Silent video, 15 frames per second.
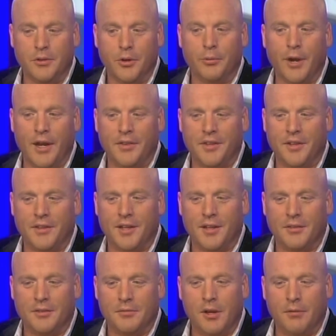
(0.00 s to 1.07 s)
you're right
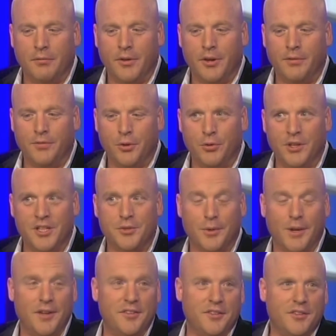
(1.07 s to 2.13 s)
that very few of these
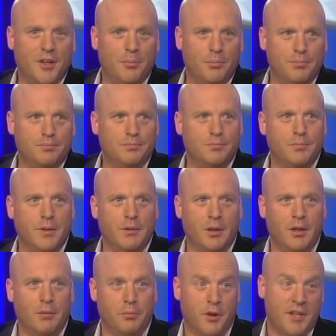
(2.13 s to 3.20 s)
raids end up
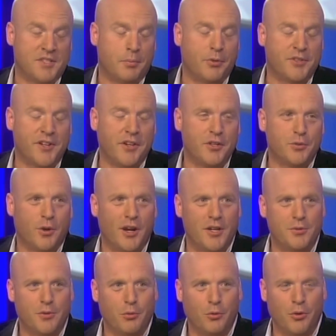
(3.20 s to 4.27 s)
as a
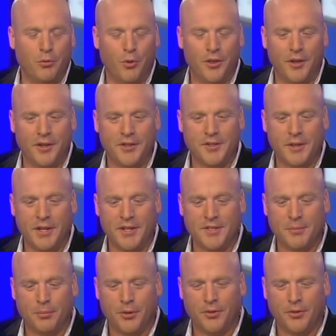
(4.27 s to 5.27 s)
percentage-wise, with an innocent